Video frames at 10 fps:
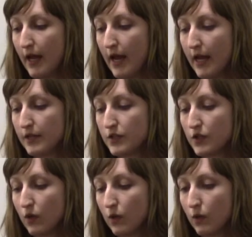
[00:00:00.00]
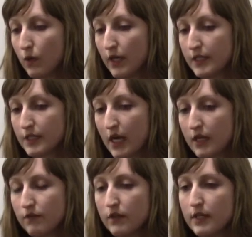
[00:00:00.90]
And so it's kind
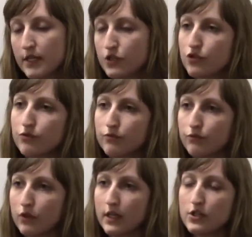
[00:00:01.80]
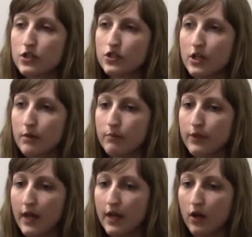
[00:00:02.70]
of a niche relationship
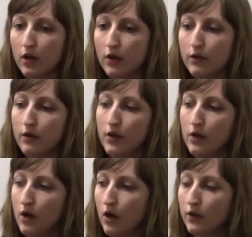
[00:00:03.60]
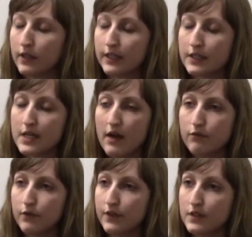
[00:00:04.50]
that our clinics
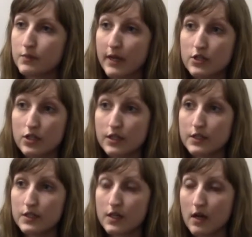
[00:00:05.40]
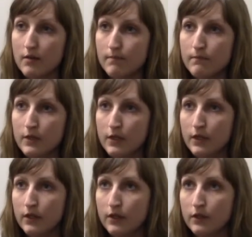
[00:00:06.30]
have with these patients,
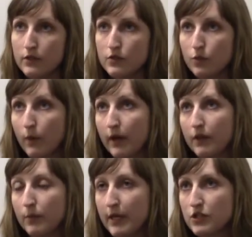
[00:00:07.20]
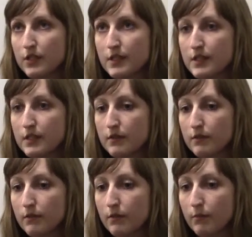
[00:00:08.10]
to where the patients
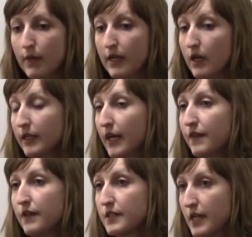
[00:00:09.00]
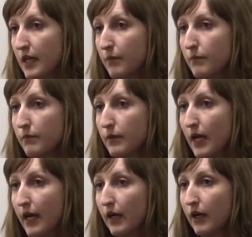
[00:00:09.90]
may not get the same
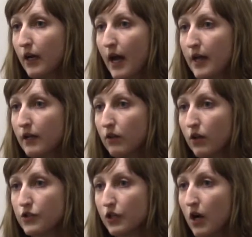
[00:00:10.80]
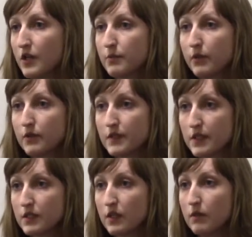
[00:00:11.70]
care at a larger hospital
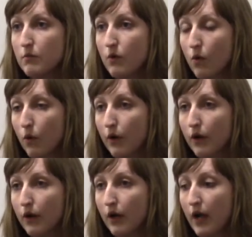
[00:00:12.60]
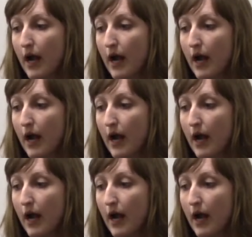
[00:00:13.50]
system or